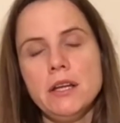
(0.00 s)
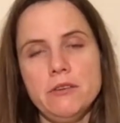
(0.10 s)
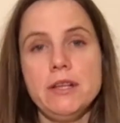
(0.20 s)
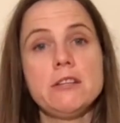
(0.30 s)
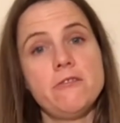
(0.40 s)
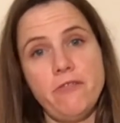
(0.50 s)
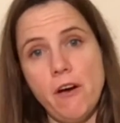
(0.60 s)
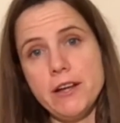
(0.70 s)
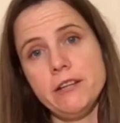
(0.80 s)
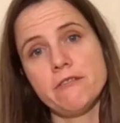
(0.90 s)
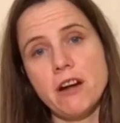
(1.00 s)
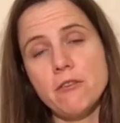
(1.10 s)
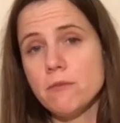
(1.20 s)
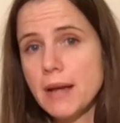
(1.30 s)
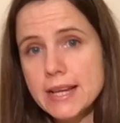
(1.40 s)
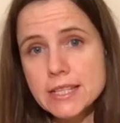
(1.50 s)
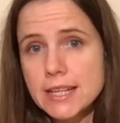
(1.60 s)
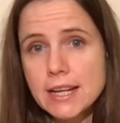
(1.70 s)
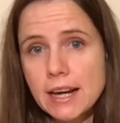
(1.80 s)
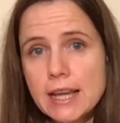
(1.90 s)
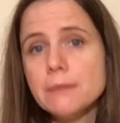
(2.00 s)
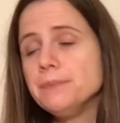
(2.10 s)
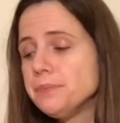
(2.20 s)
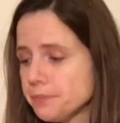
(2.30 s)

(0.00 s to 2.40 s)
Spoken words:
You need to find your own, basically.